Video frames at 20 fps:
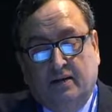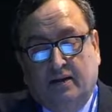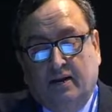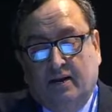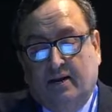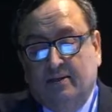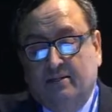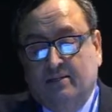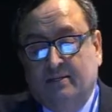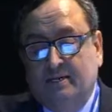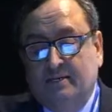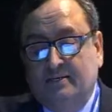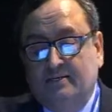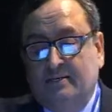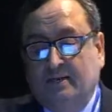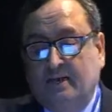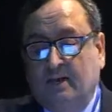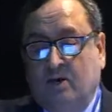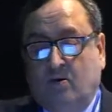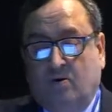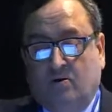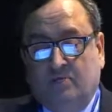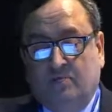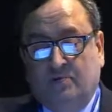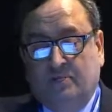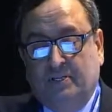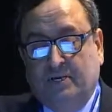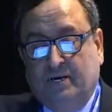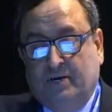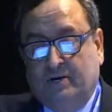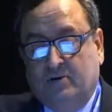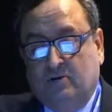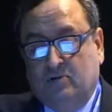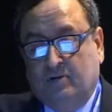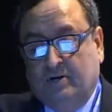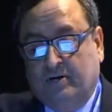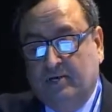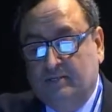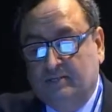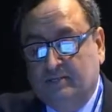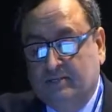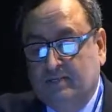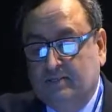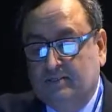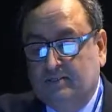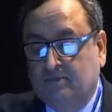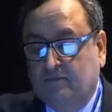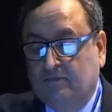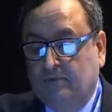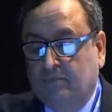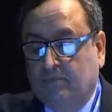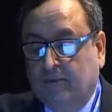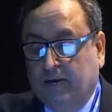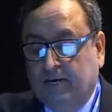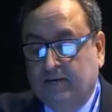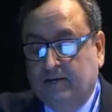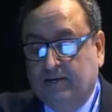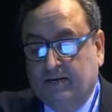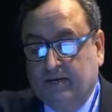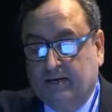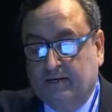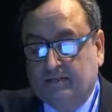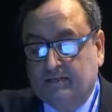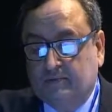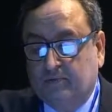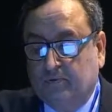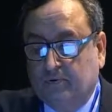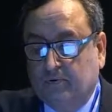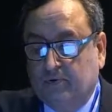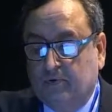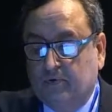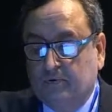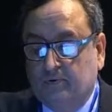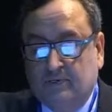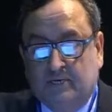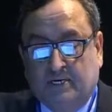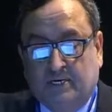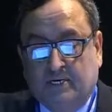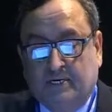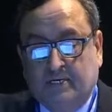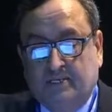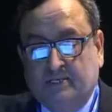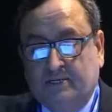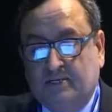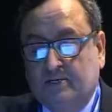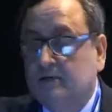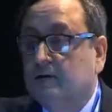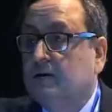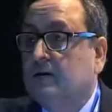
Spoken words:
and these, along with the endocrine cells of the pancreas, produce at least